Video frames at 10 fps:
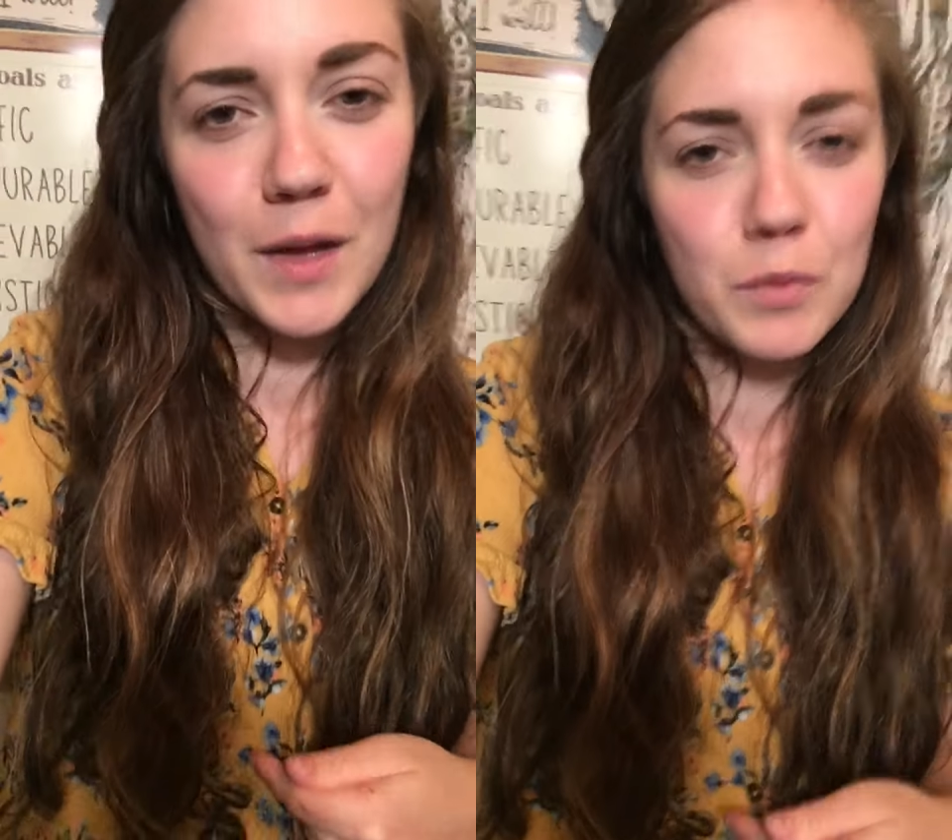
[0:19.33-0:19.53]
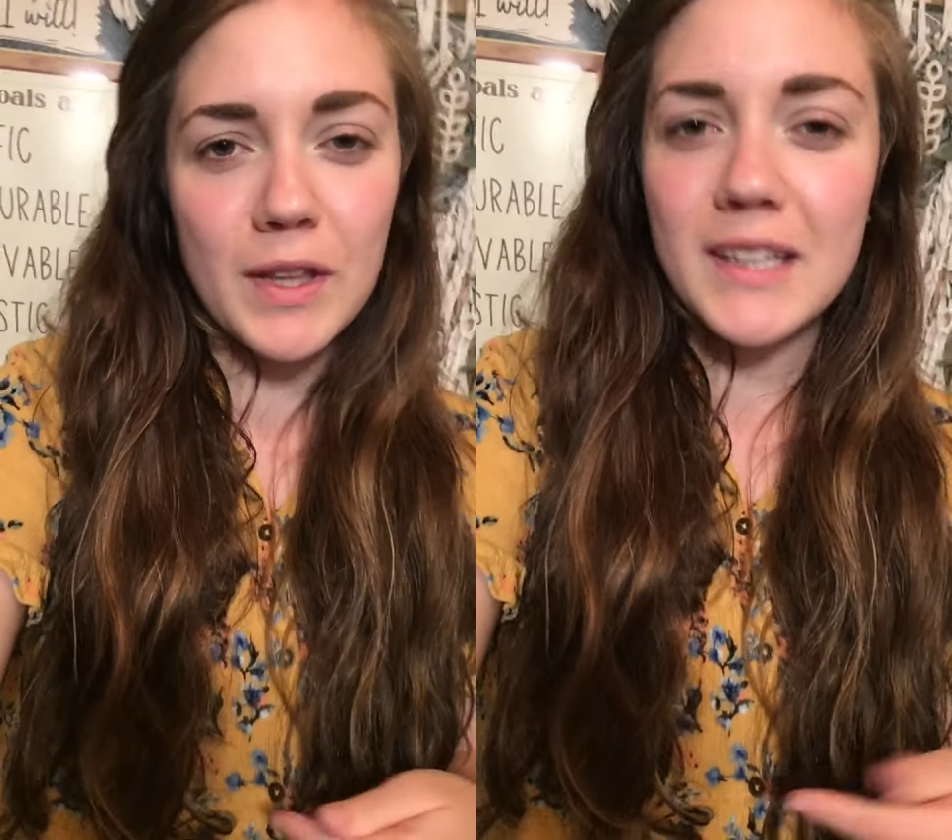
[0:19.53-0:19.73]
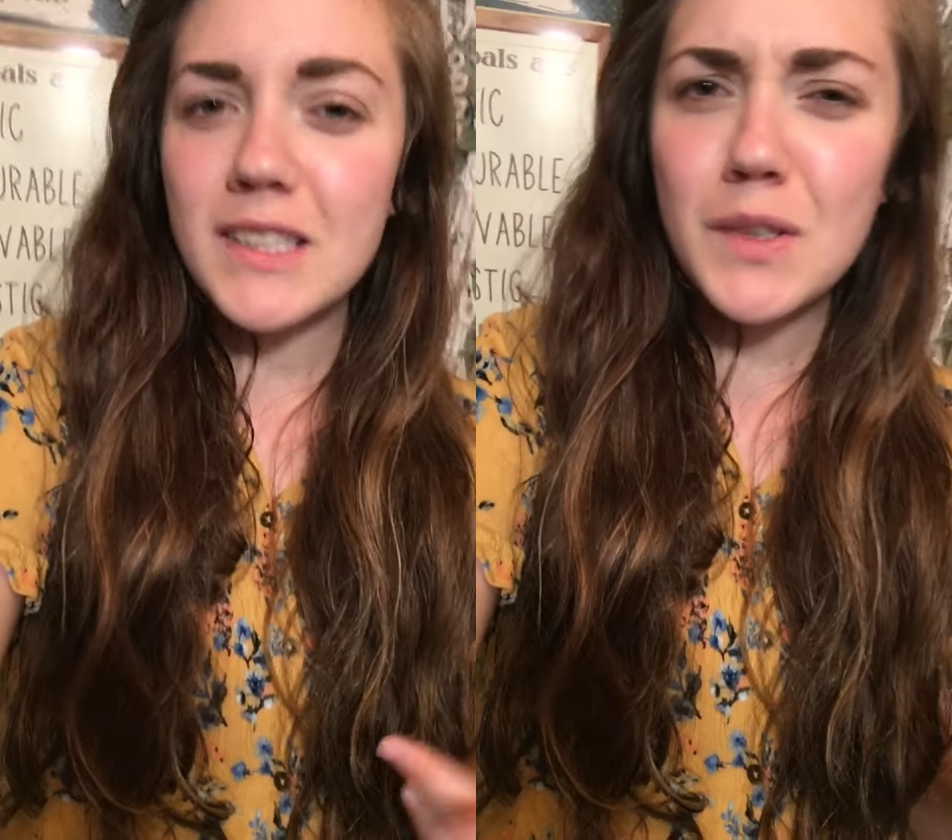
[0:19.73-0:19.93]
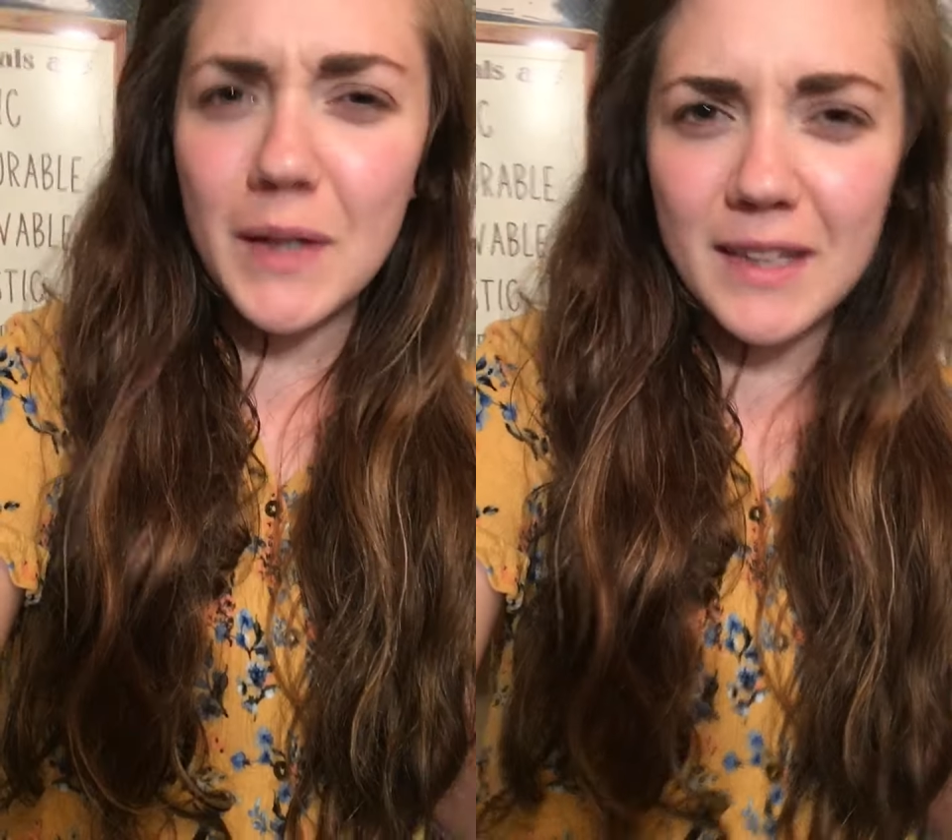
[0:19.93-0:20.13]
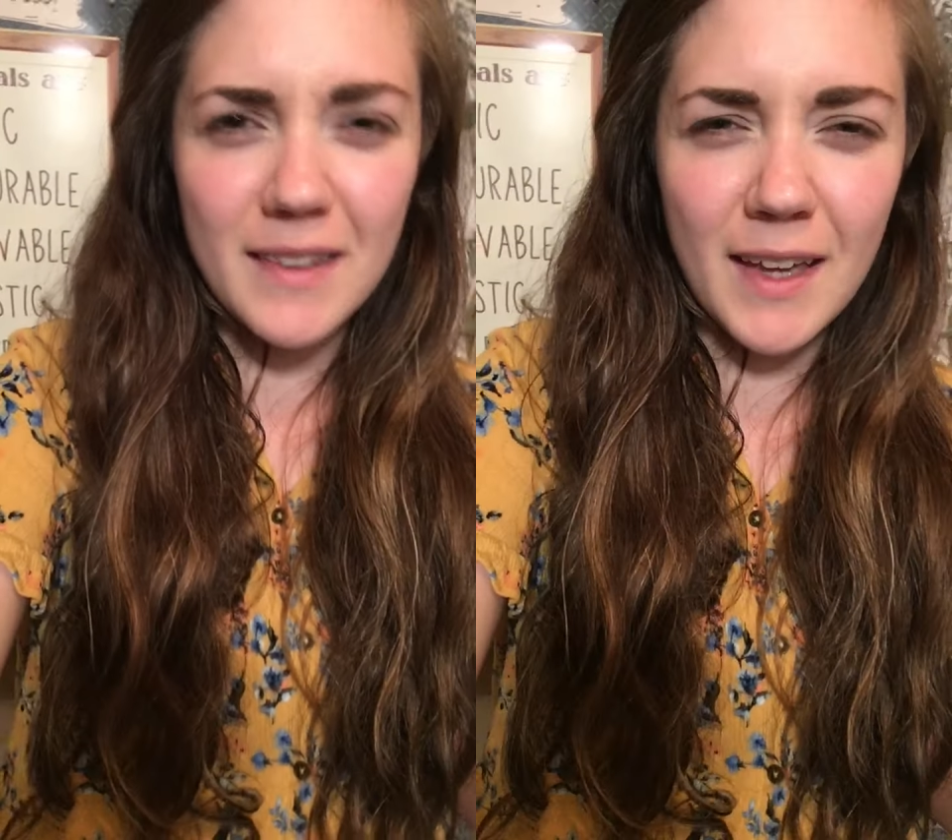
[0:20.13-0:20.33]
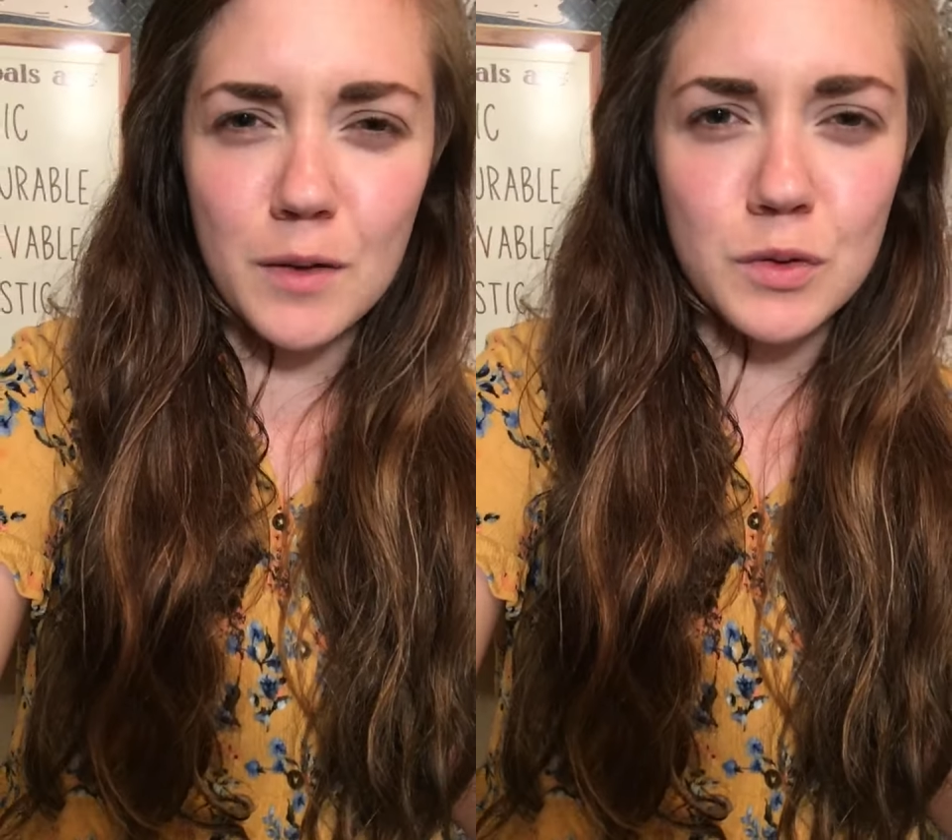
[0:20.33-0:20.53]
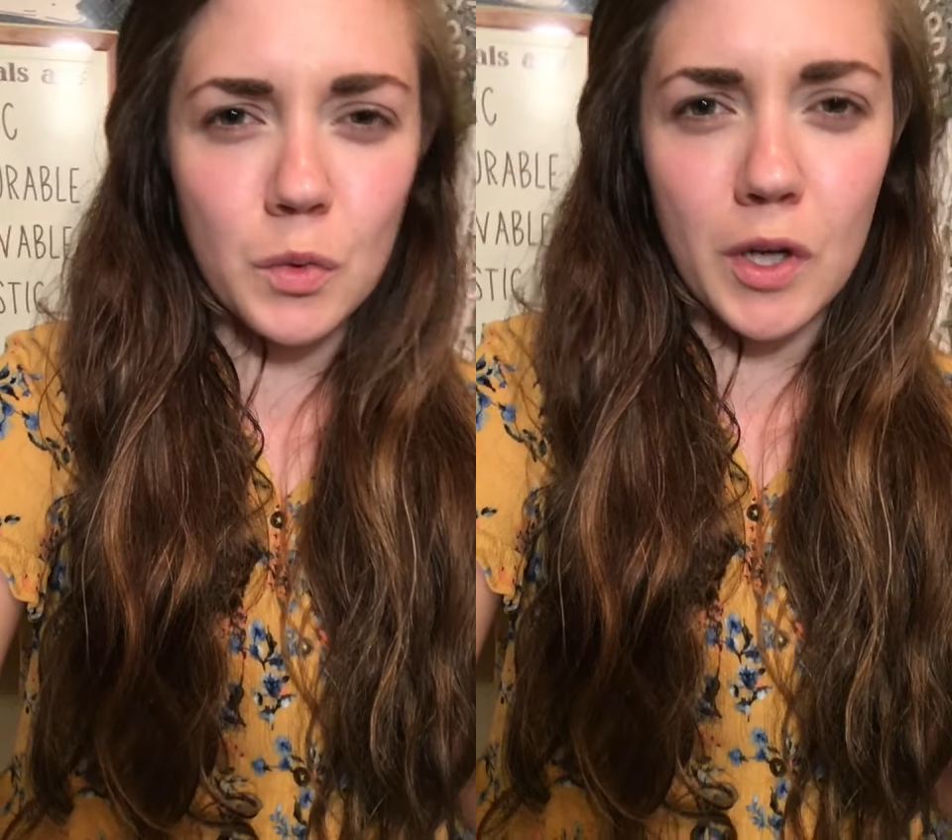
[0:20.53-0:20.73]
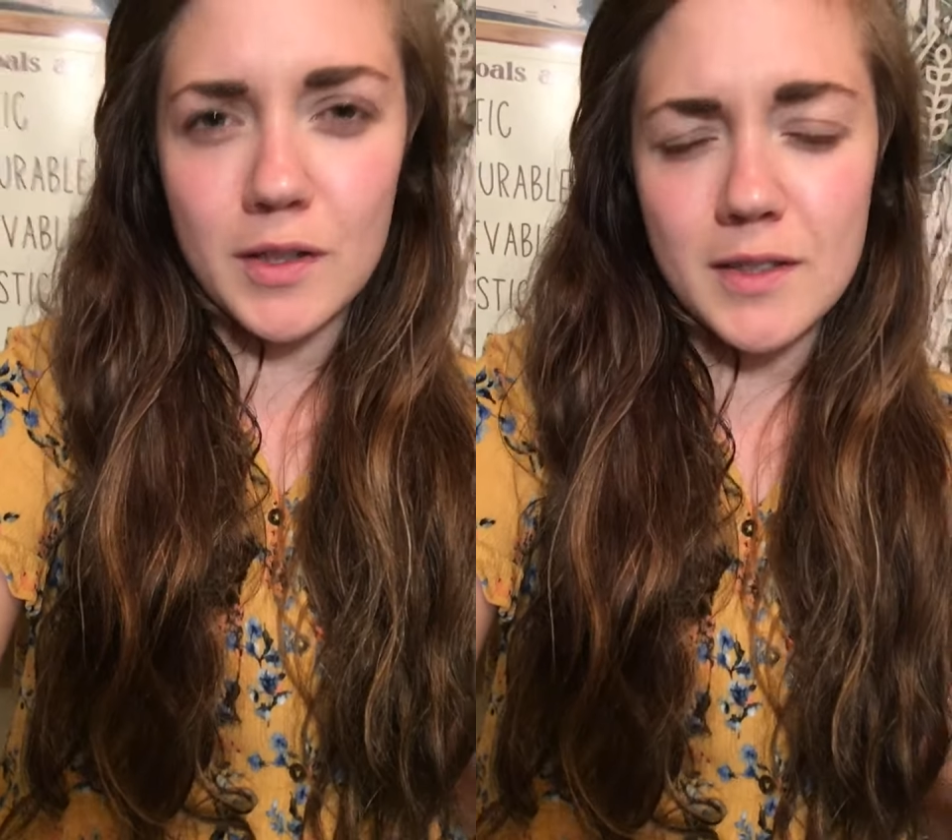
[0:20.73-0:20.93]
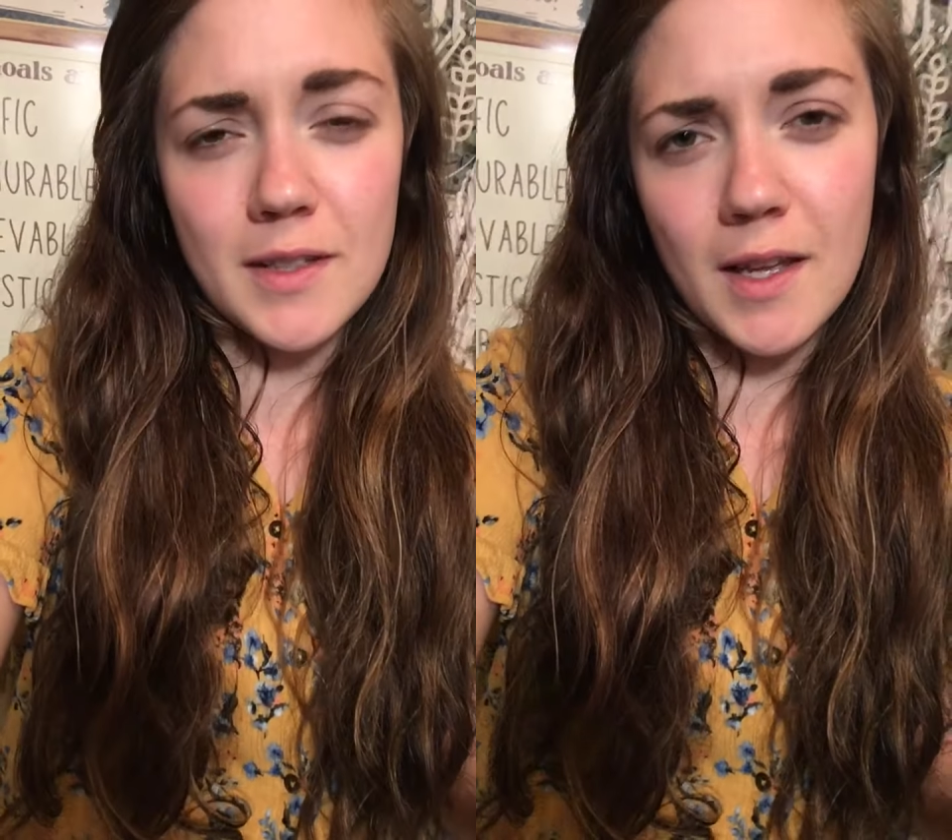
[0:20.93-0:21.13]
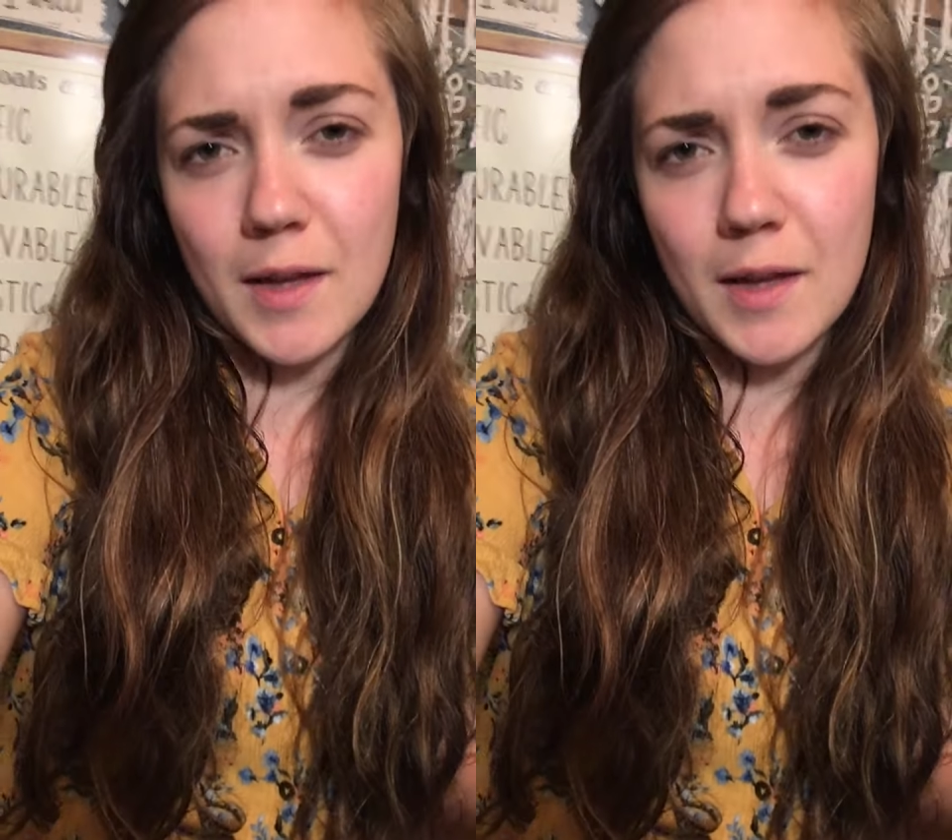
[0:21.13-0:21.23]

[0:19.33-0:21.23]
We like to do anything outdoors.